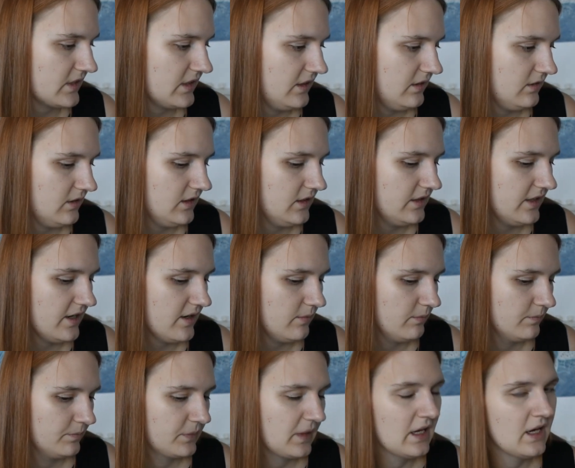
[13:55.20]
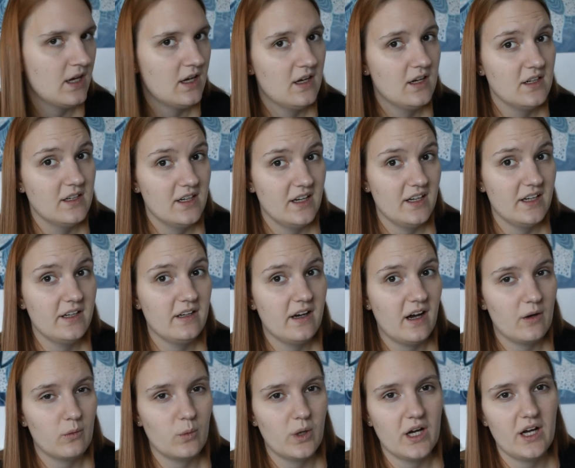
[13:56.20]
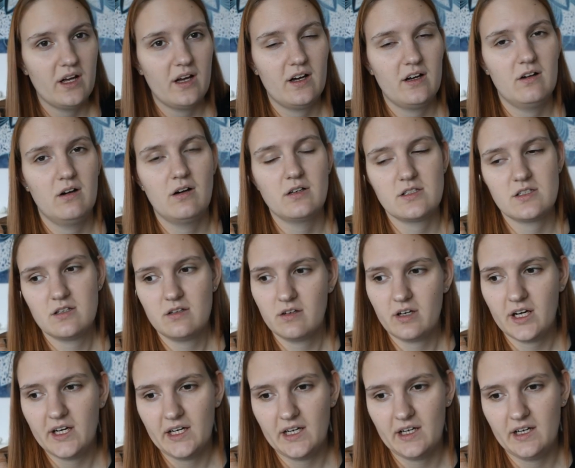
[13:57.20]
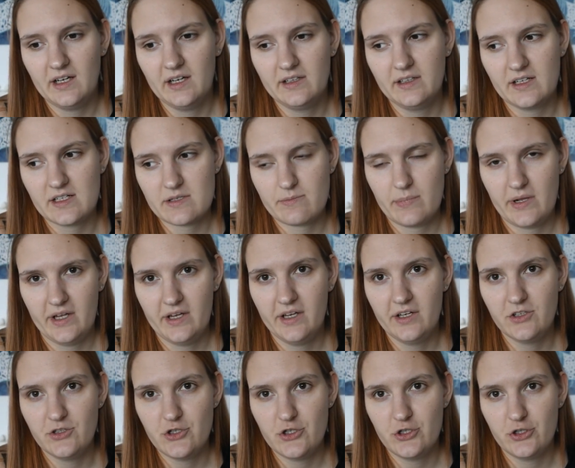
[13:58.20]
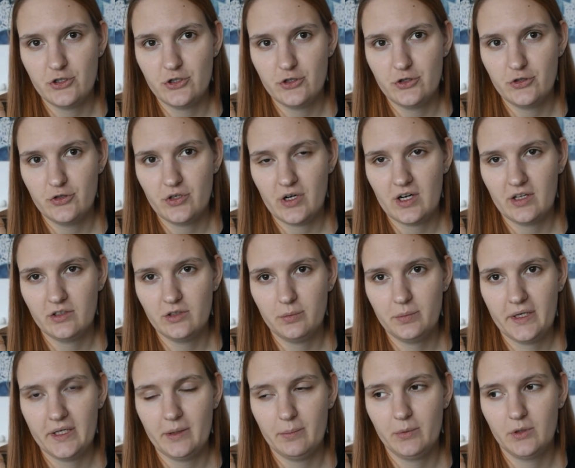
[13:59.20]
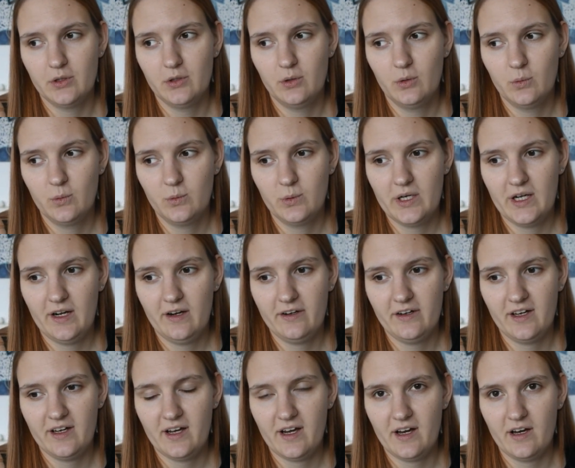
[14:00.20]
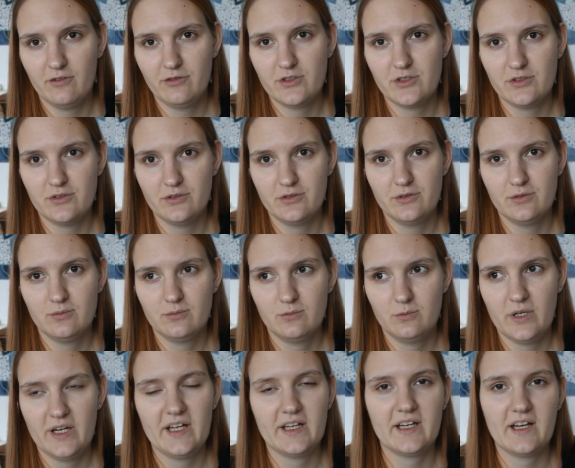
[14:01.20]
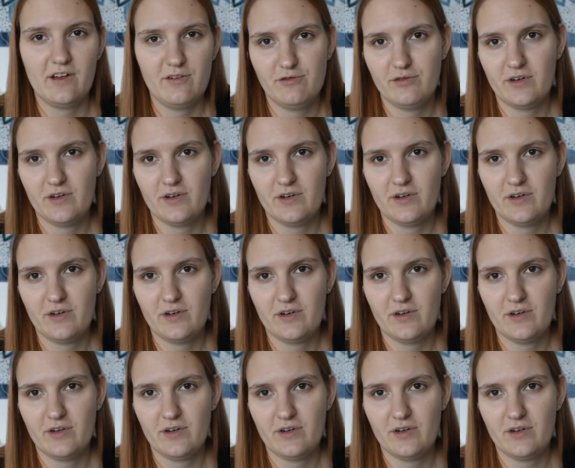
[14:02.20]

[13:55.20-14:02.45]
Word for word: And yeah, in that way I also can explain to other people where they can